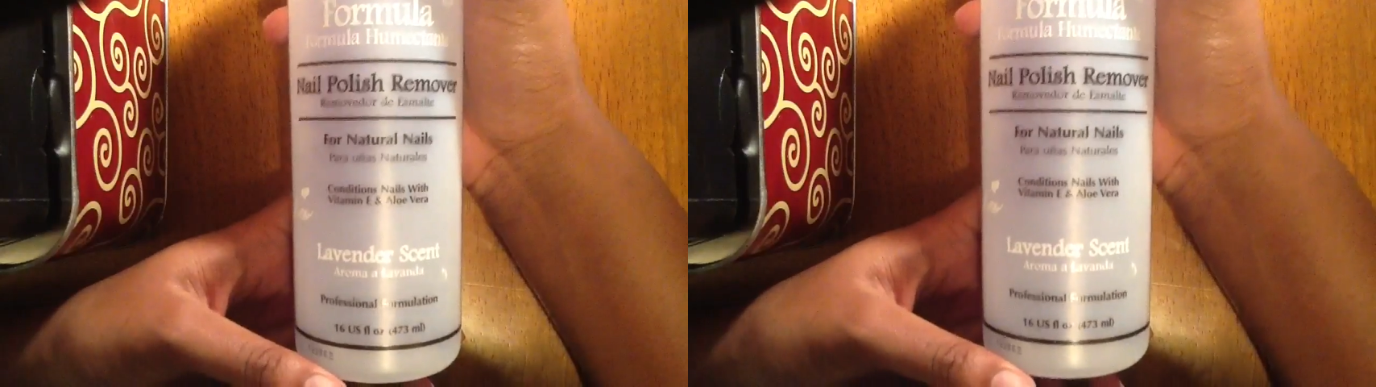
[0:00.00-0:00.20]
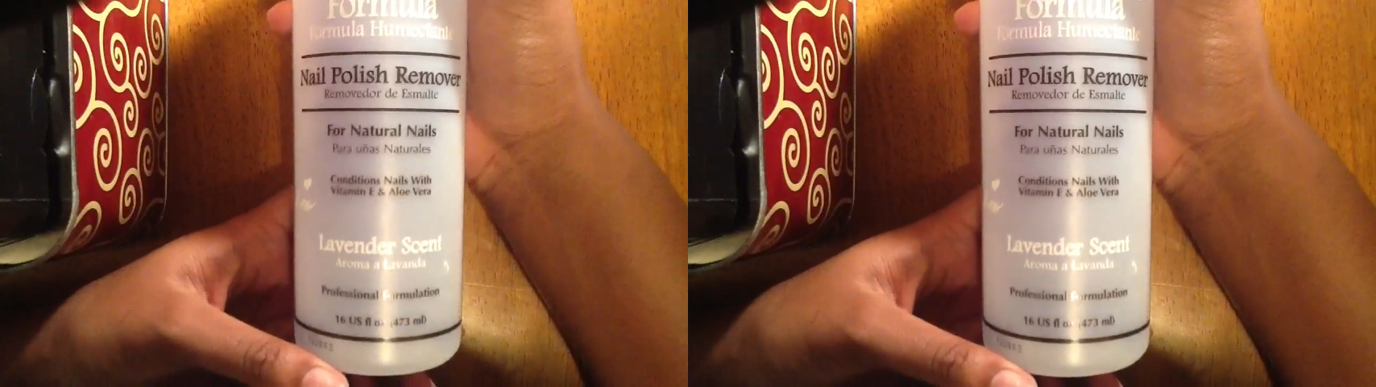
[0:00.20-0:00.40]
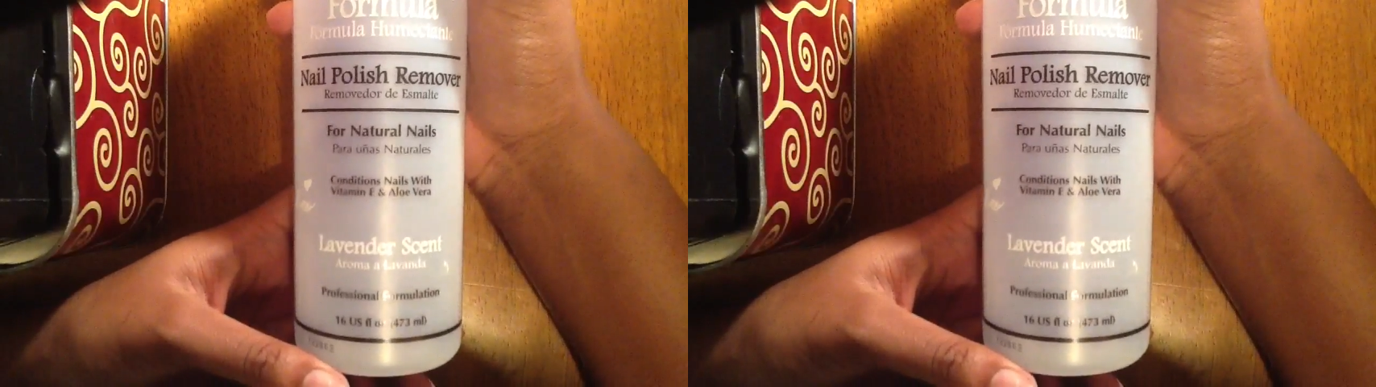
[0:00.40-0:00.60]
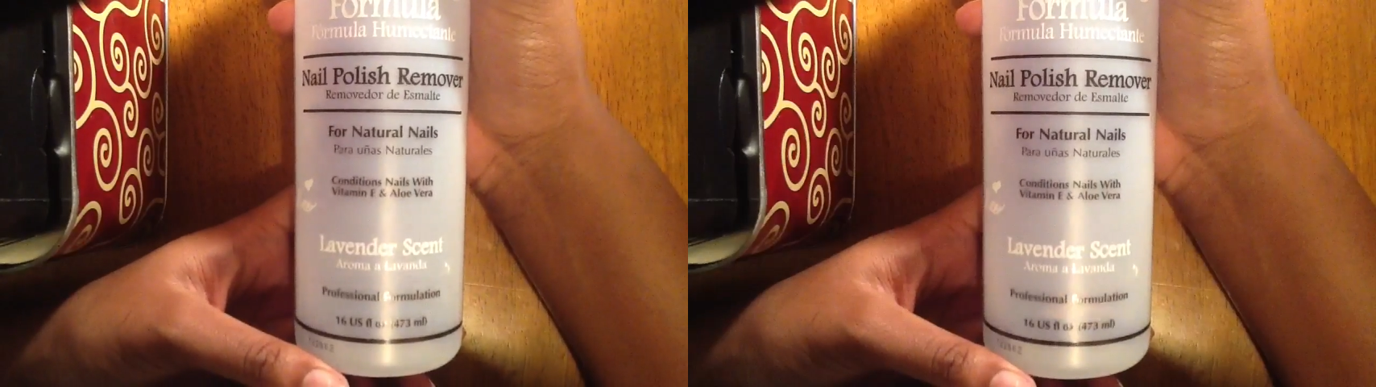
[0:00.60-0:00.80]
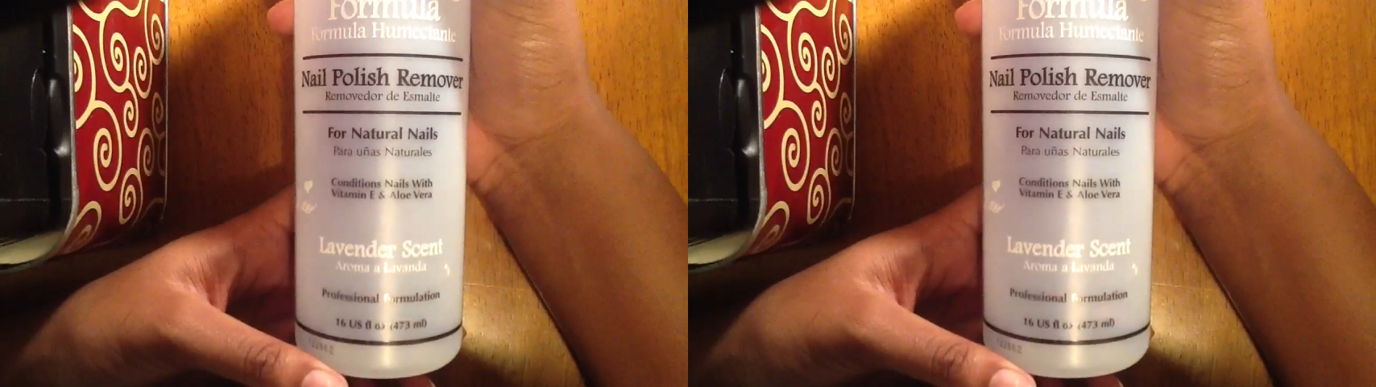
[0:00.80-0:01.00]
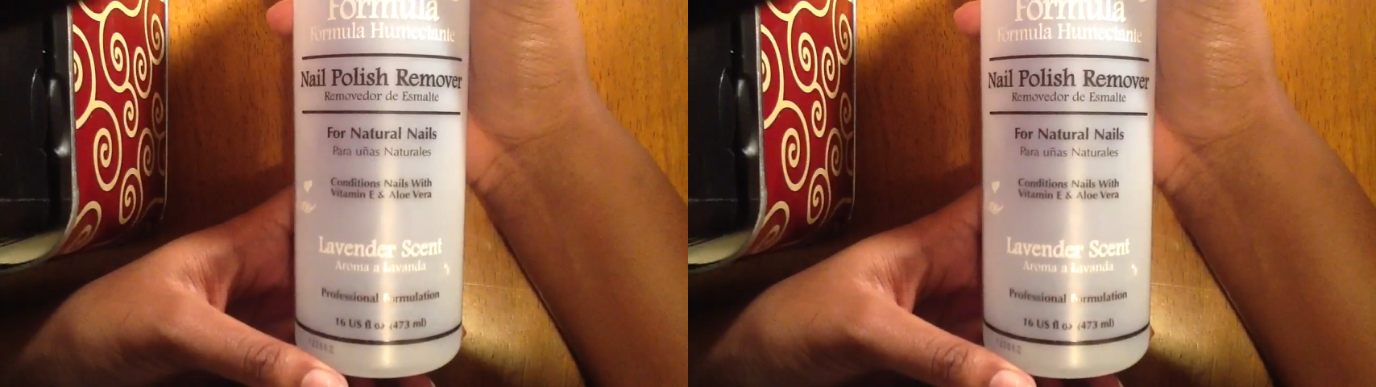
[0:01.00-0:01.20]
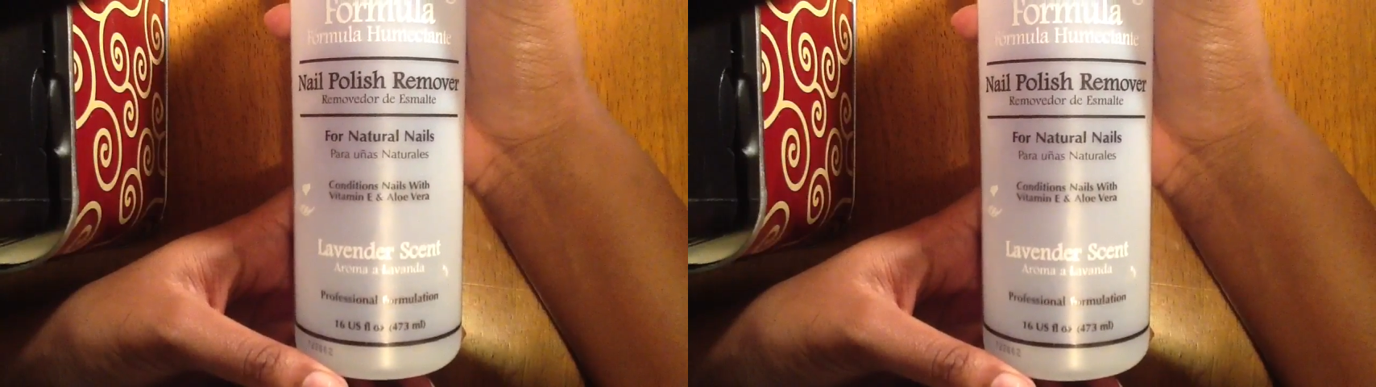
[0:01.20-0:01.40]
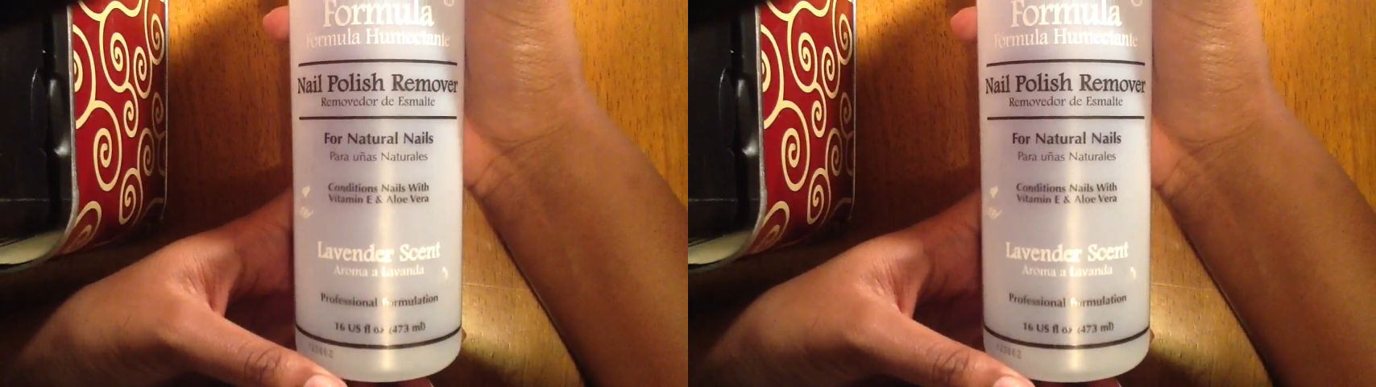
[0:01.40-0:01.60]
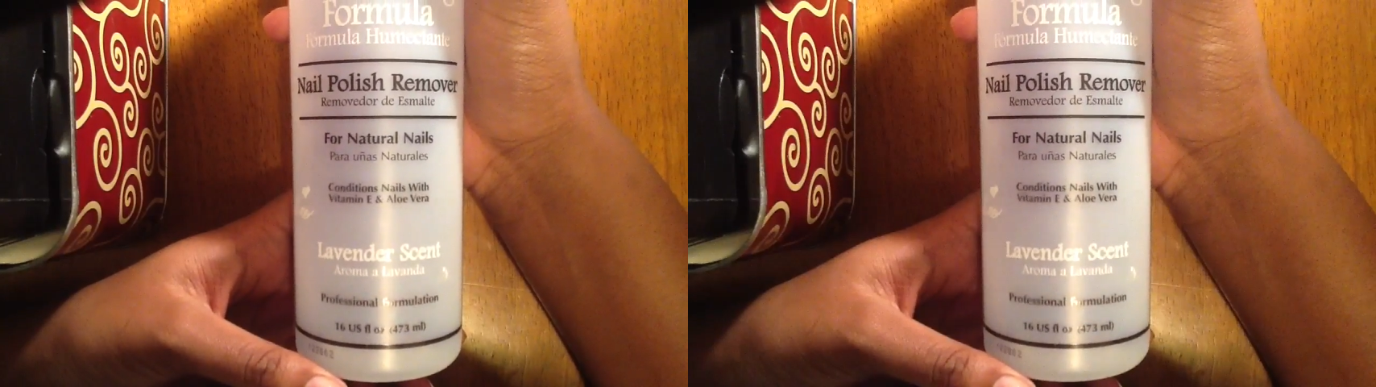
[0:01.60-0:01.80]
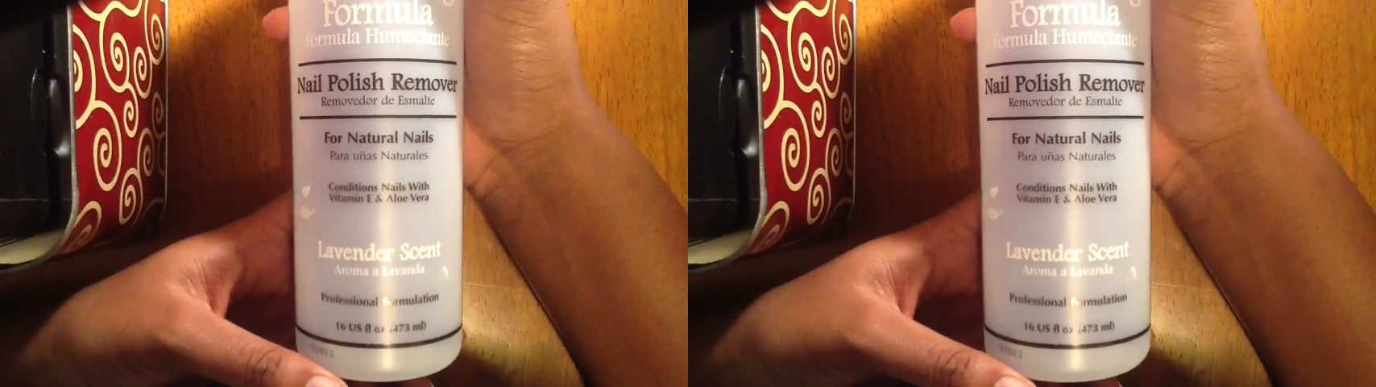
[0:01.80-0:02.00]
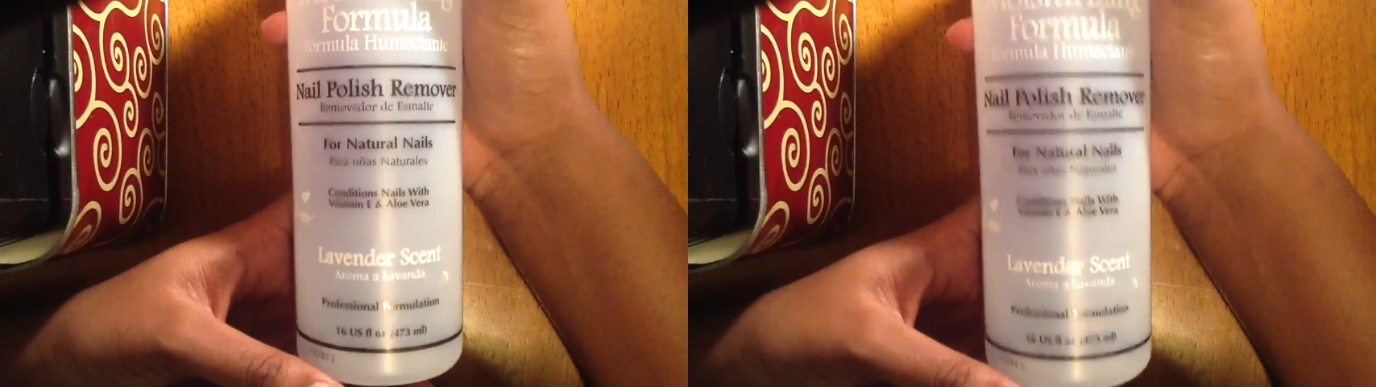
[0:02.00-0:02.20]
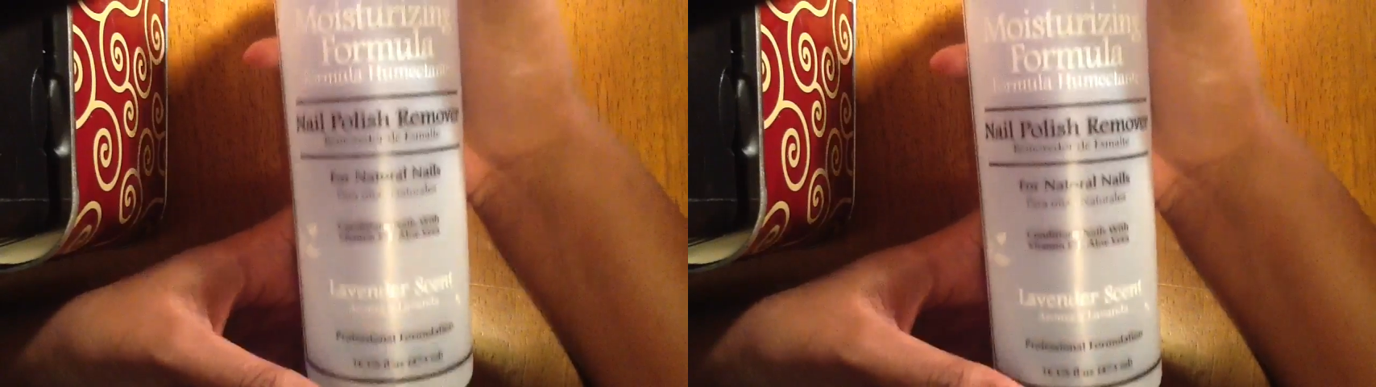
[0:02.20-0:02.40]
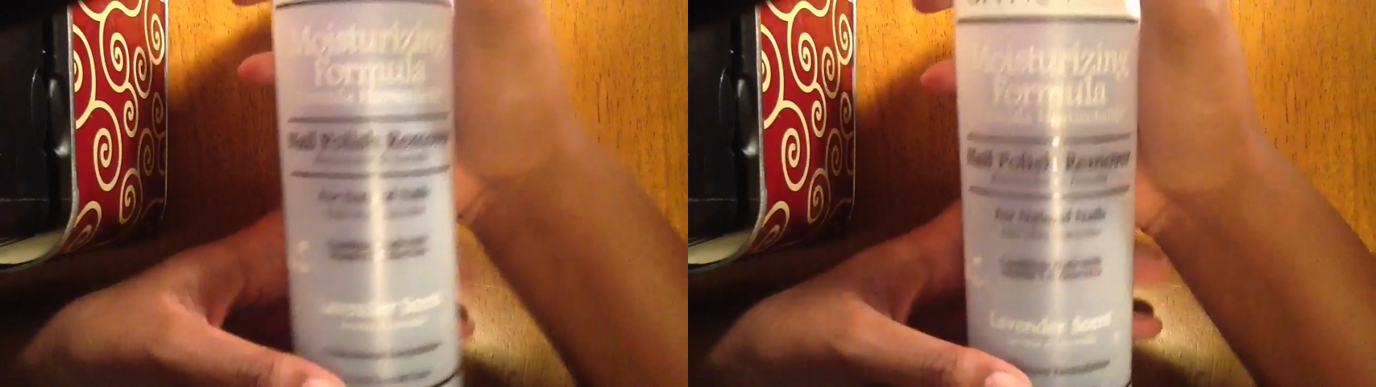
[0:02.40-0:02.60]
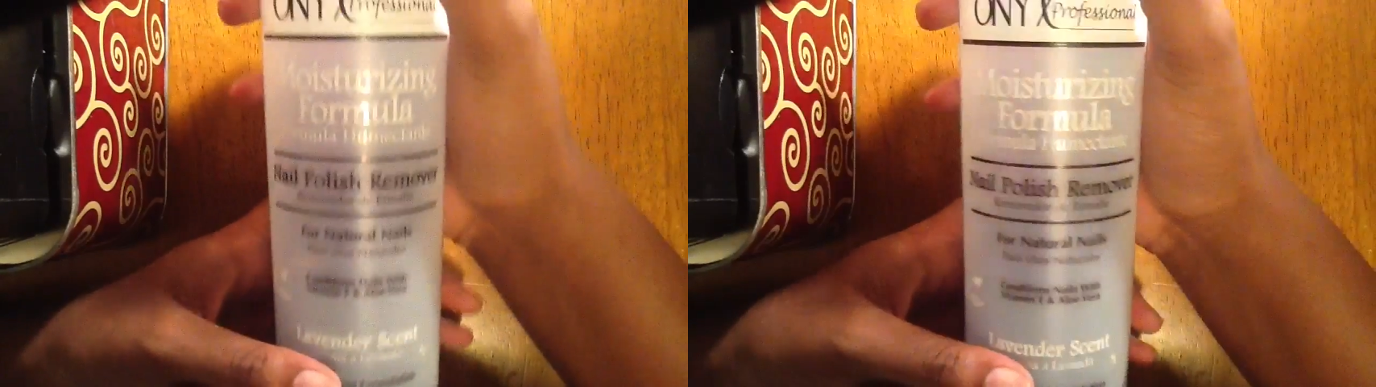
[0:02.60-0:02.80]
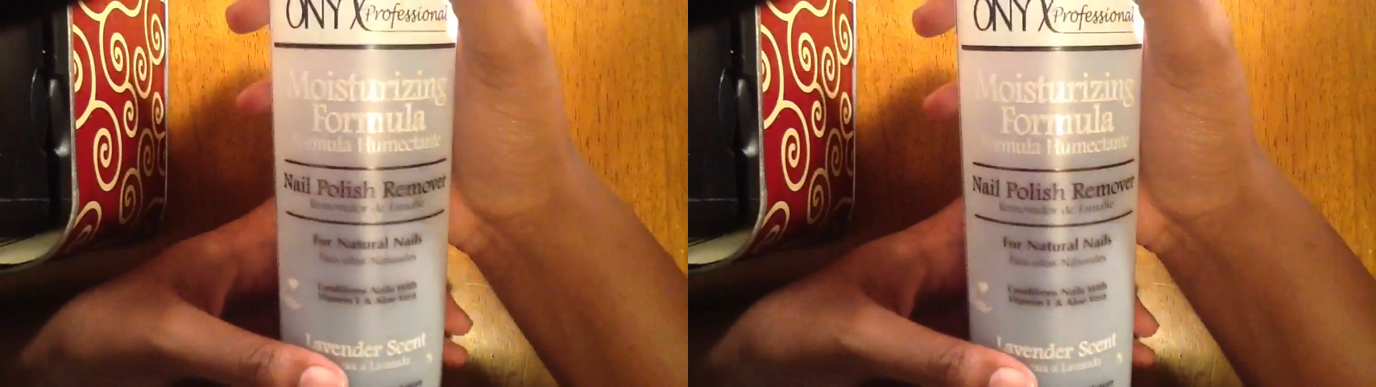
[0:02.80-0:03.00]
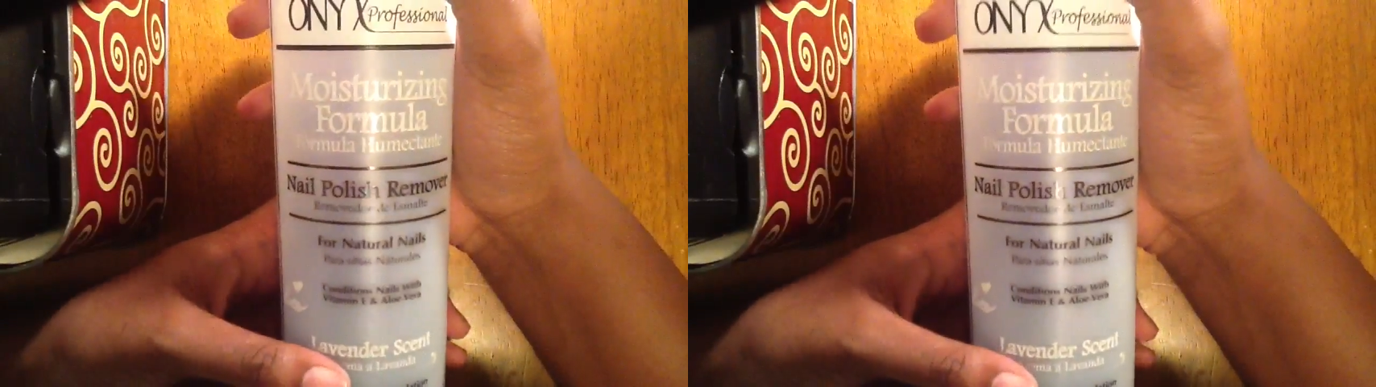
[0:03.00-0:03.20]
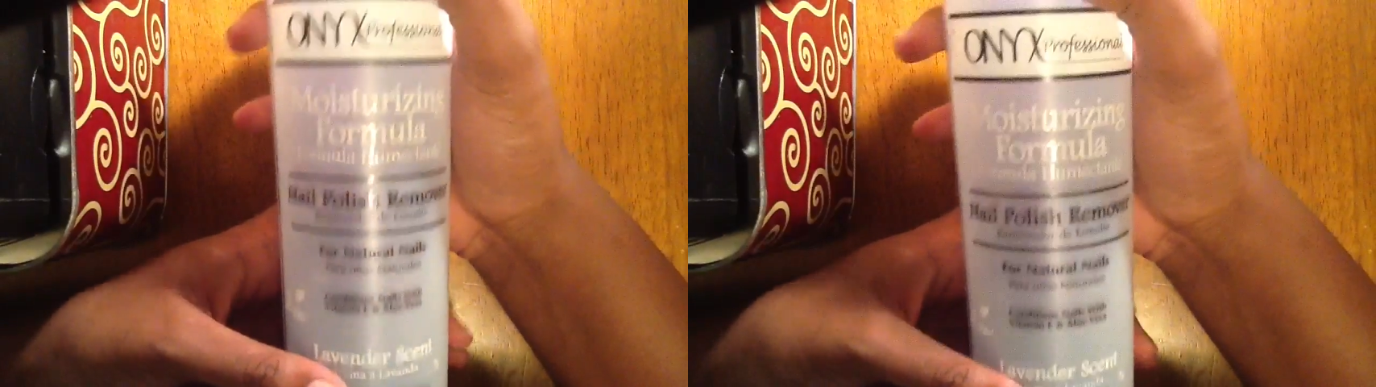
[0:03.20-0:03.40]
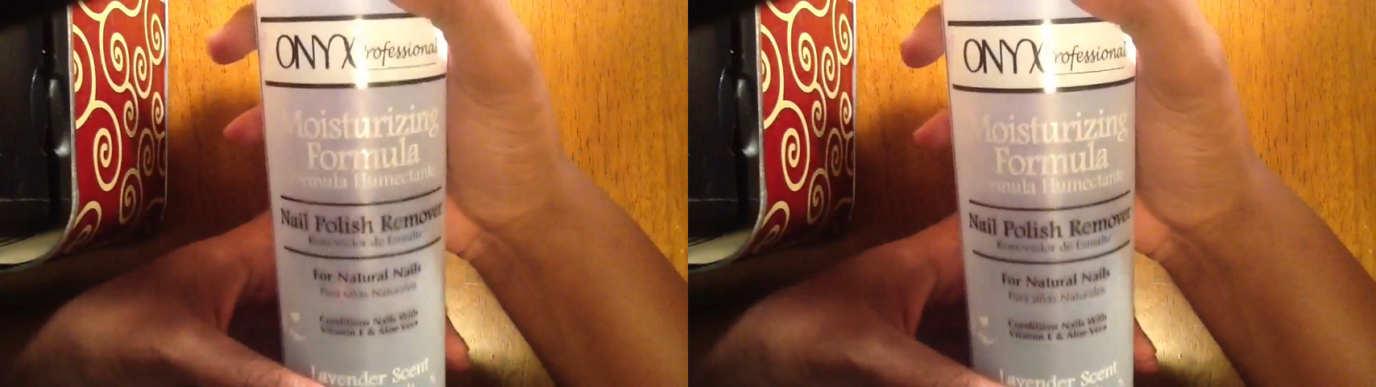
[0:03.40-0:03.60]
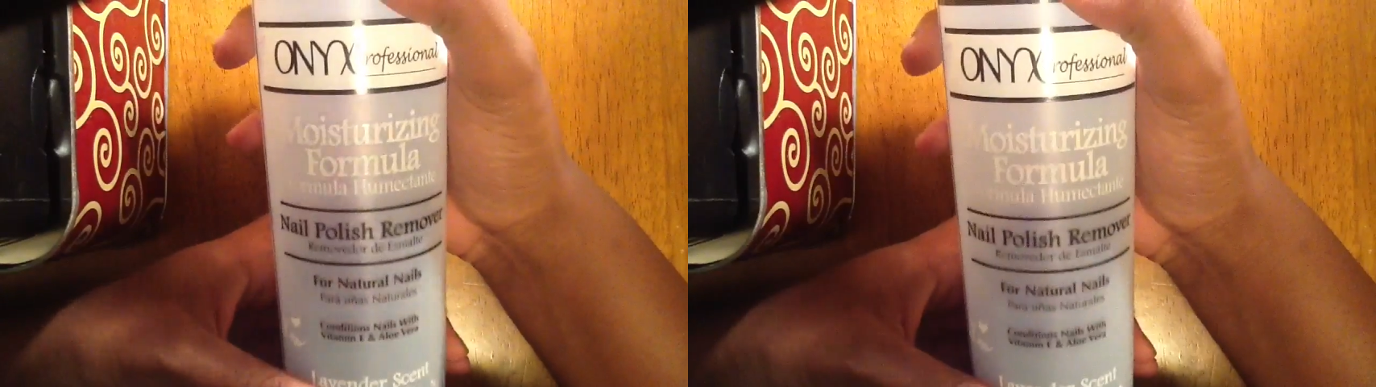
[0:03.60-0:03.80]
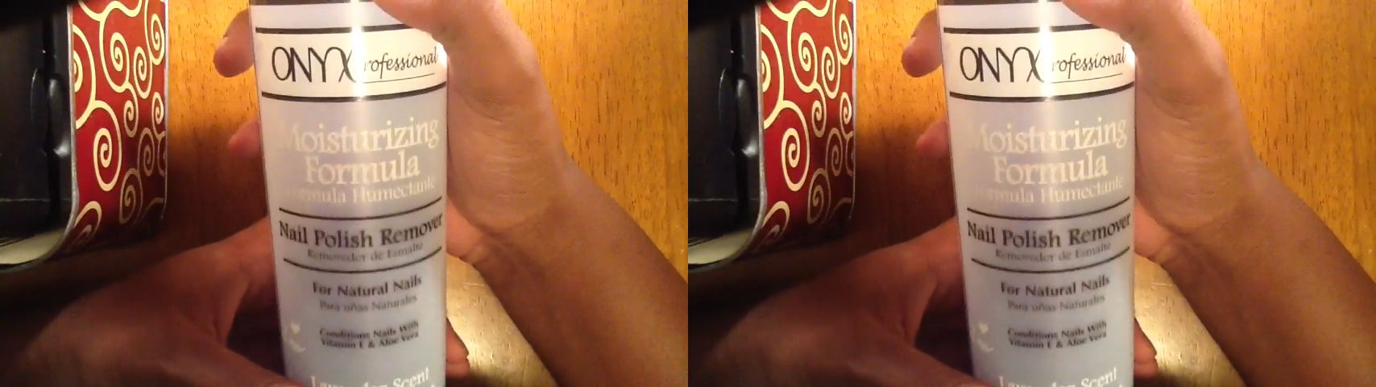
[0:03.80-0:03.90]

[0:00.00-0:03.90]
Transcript: Nobody's mouth can be seen.